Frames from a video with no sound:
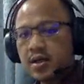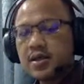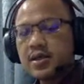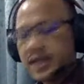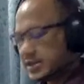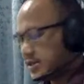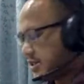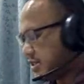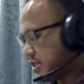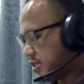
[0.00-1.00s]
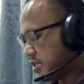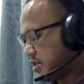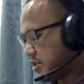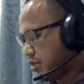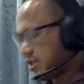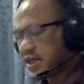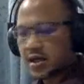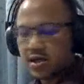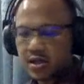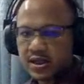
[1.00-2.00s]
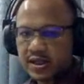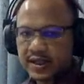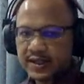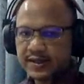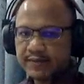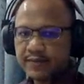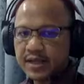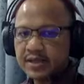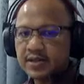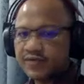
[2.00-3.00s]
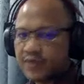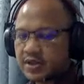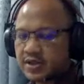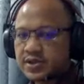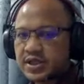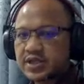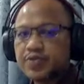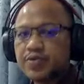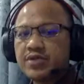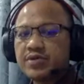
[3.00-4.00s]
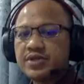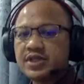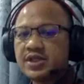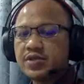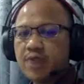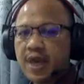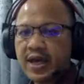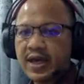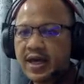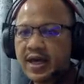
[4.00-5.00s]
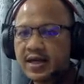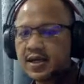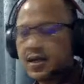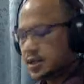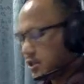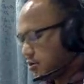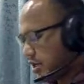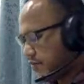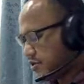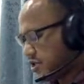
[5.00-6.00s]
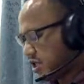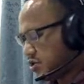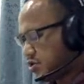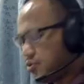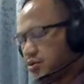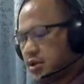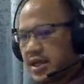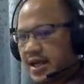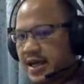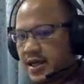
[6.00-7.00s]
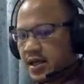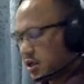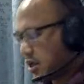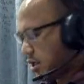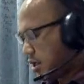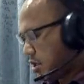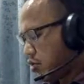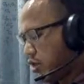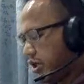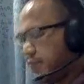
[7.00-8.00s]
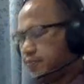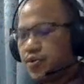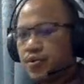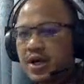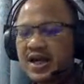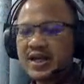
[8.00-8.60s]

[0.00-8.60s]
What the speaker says: yes, this is the word taqra again. But of course, since you want to change it to I, ana, you have to change to aqra. Uhibbu an